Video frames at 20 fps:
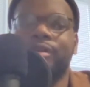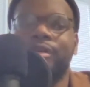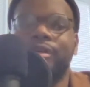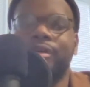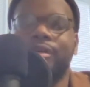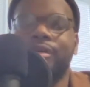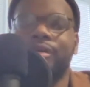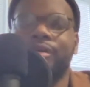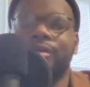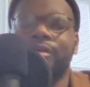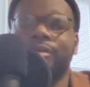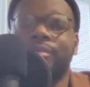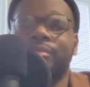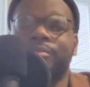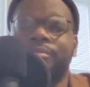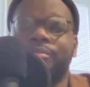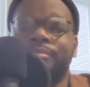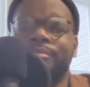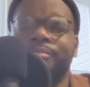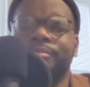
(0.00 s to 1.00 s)

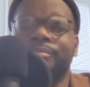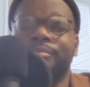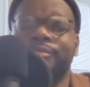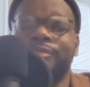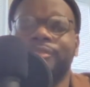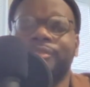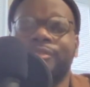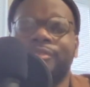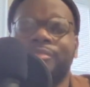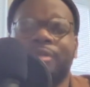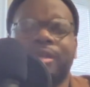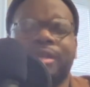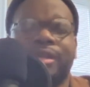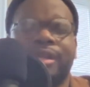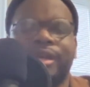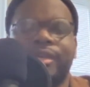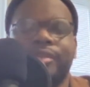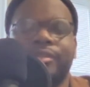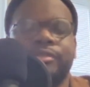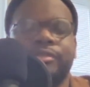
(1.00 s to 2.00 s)
some
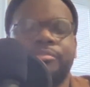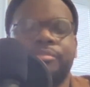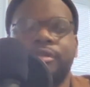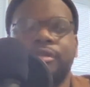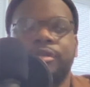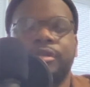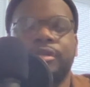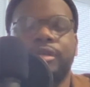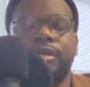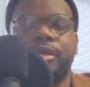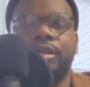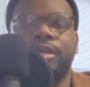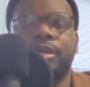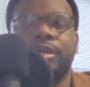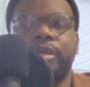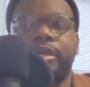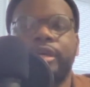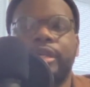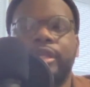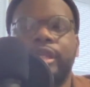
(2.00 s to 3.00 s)
Atlantis book,
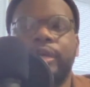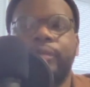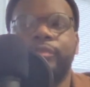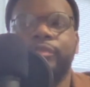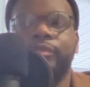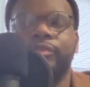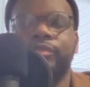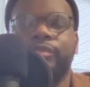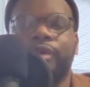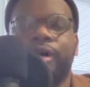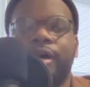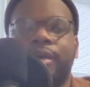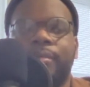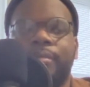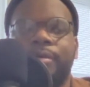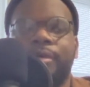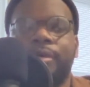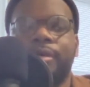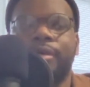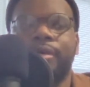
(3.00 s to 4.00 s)
and they were
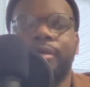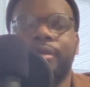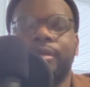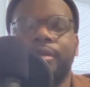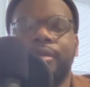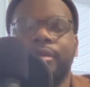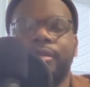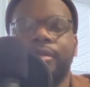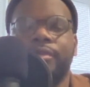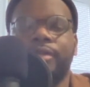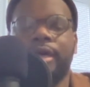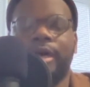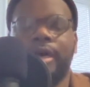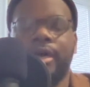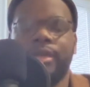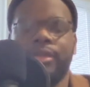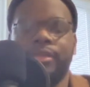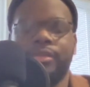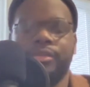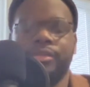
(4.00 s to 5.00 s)
describing
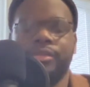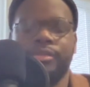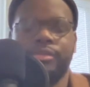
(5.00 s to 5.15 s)
that